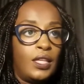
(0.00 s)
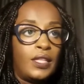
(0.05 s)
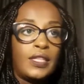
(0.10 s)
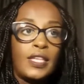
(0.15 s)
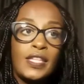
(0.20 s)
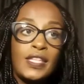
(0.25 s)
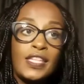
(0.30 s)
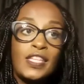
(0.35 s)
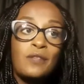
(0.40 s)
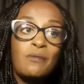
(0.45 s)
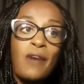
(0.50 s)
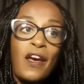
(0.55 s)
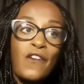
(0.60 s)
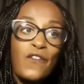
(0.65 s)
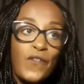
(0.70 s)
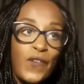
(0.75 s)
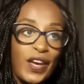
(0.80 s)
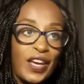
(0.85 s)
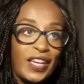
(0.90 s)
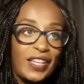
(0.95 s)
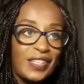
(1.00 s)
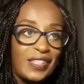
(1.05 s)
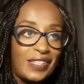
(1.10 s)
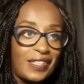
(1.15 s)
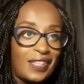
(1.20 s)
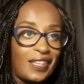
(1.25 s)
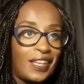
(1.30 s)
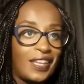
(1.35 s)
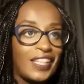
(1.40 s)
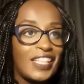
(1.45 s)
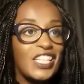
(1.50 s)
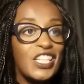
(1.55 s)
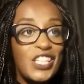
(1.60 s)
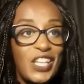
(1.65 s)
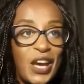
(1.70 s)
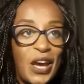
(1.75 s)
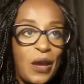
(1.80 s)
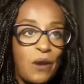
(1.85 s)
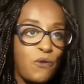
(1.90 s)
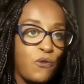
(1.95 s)
This is my first
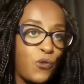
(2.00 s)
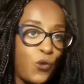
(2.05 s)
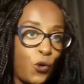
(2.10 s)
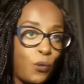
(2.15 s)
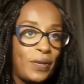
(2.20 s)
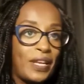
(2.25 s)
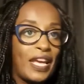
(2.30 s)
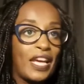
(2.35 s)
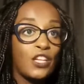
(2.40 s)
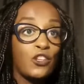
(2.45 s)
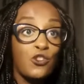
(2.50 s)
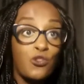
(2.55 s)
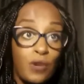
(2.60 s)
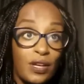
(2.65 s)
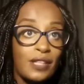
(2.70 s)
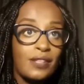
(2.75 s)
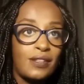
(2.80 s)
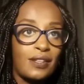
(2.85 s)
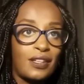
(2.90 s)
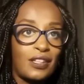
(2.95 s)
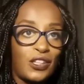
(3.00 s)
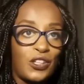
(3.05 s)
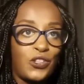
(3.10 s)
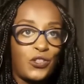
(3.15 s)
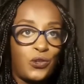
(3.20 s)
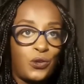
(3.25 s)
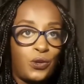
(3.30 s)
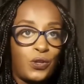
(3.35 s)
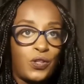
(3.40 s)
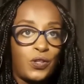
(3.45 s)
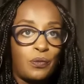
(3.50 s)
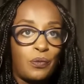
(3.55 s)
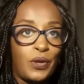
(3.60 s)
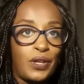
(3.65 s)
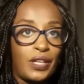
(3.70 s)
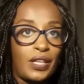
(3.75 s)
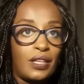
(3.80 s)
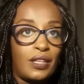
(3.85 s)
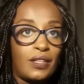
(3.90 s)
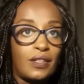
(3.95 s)
time formally addressing the students'
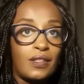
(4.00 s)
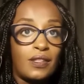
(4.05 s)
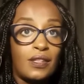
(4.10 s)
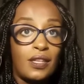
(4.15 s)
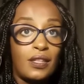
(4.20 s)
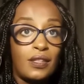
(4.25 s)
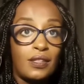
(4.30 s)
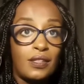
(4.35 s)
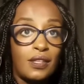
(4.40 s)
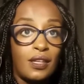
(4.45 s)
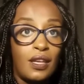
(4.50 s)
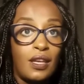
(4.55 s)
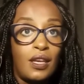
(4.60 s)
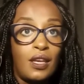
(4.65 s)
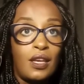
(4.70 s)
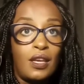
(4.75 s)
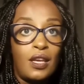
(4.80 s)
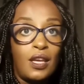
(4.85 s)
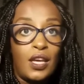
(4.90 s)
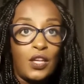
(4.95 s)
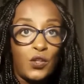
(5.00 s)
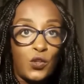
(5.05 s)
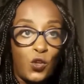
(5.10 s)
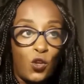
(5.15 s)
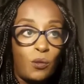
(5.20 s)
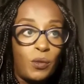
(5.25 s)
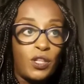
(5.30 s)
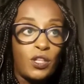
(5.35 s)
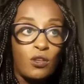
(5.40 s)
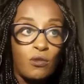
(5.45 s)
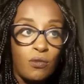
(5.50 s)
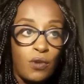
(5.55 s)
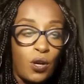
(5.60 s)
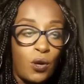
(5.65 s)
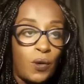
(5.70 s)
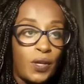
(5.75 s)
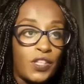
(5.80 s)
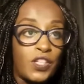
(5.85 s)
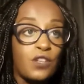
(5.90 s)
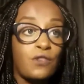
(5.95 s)
body since assuming the
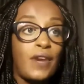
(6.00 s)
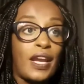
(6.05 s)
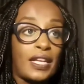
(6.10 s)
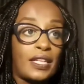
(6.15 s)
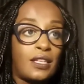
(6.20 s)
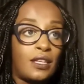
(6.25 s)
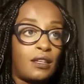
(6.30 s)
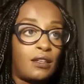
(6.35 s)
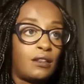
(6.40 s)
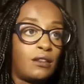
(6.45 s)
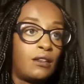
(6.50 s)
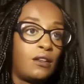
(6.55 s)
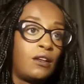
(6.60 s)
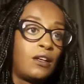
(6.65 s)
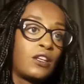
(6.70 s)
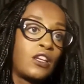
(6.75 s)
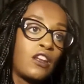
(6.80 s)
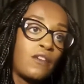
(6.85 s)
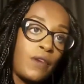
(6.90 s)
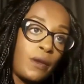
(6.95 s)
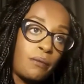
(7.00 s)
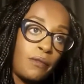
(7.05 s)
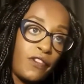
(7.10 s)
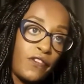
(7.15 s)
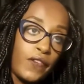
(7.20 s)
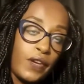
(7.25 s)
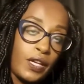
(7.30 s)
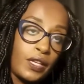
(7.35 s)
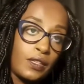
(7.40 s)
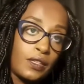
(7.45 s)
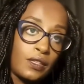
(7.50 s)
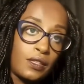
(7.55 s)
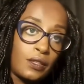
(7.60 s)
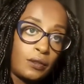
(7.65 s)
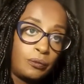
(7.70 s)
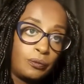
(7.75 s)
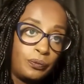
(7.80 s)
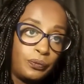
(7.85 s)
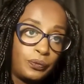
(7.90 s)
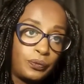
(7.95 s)
role as a rector on November 1st.
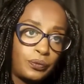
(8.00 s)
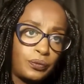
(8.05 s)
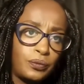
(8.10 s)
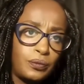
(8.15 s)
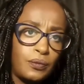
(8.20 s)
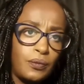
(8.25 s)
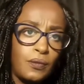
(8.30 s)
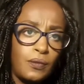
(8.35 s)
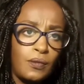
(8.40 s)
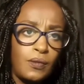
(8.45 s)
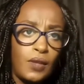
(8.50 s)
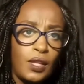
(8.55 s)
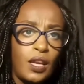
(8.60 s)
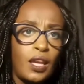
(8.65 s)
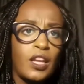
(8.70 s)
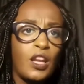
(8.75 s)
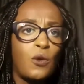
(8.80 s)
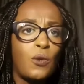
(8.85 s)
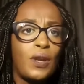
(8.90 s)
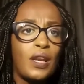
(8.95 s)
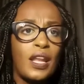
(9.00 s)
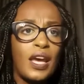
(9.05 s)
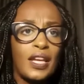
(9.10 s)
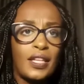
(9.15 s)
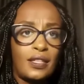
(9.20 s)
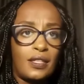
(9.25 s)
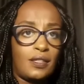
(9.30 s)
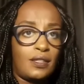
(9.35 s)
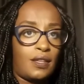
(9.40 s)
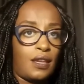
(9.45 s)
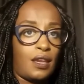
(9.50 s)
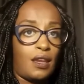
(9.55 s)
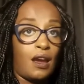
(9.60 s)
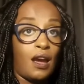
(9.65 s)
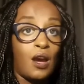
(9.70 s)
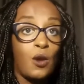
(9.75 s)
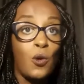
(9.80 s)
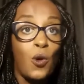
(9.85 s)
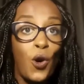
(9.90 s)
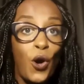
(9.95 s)
And I would like to say
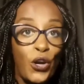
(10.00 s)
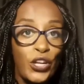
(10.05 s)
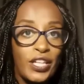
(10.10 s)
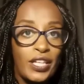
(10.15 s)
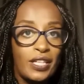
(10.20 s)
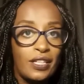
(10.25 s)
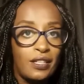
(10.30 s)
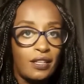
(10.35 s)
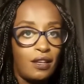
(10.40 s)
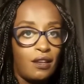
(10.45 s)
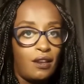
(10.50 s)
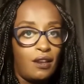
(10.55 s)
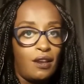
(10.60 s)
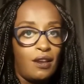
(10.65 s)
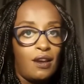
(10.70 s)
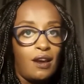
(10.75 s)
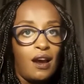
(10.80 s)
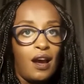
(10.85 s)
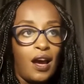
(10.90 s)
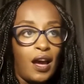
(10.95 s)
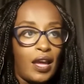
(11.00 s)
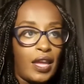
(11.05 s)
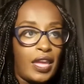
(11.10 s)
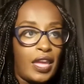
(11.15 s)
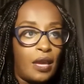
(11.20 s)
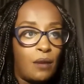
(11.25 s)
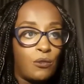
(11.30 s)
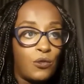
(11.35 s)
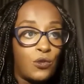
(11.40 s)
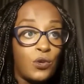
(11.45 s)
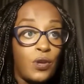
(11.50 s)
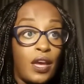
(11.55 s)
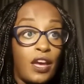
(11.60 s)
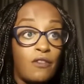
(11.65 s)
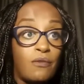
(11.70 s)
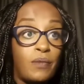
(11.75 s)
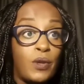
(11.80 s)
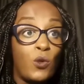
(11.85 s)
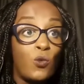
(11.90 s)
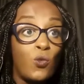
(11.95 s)
how honored I am to
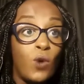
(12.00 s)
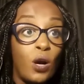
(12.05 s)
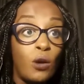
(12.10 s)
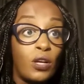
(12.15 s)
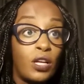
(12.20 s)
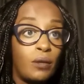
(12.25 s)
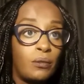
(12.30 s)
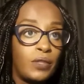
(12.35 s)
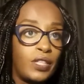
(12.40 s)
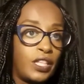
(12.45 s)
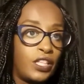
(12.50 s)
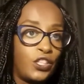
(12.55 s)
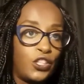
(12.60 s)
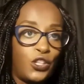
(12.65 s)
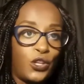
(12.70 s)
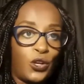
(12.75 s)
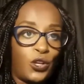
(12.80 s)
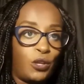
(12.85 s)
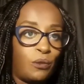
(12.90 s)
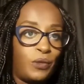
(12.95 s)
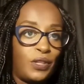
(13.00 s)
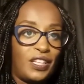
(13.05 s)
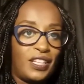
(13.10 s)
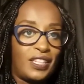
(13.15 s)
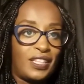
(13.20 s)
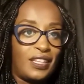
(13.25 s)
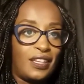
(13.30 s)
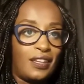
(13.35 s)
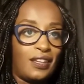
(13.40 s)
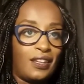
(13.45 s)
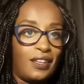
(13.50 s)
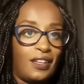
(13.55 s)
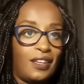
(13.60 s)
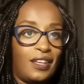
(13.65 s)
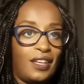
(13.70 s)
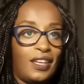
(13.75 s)
have been welcomed into your community.